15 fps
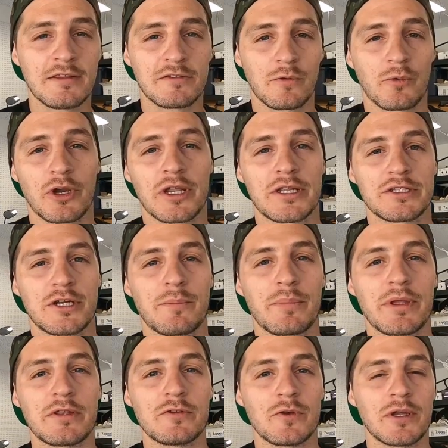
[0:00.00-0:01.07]
and so we're going to jump
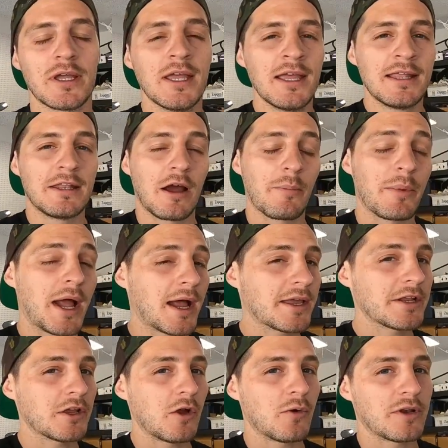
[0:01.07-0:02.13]
into it. Now I'm not
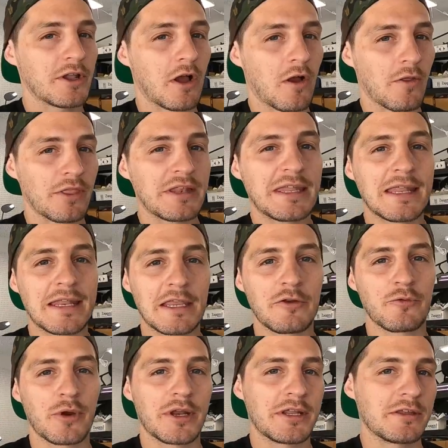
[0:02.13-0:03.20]
going to go into all the nitty
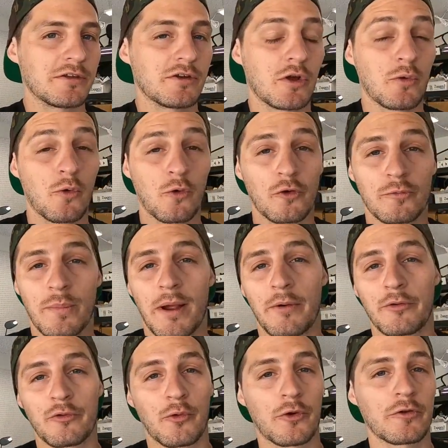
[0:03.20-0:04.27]
gritty,
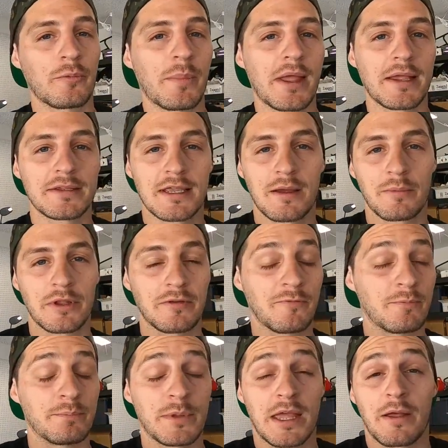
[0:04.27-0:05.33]
horsepower, torque specs, how many
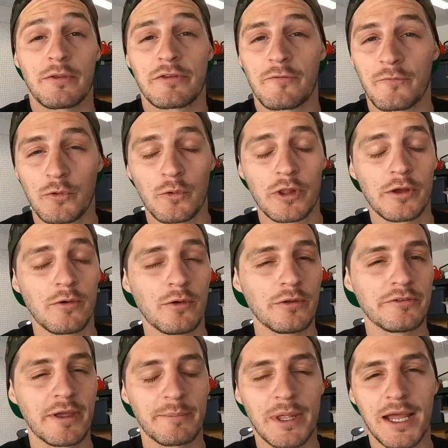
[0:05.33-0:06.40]
gallons of fuel it
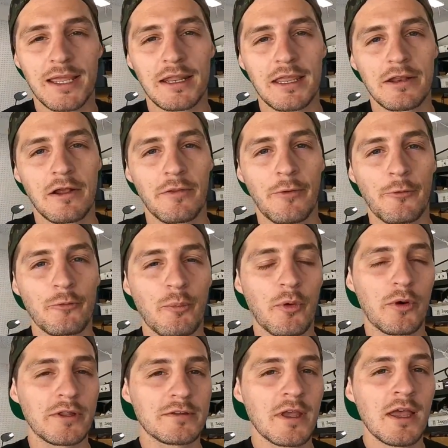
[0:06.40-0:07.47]
holds. I'm not going to hit all those
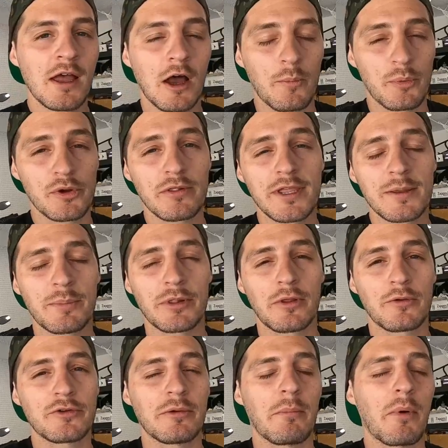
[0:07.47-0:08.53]
points. I'll put a link
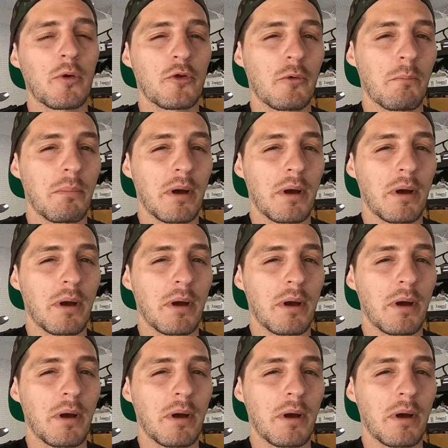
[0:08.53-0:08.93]
below to Moto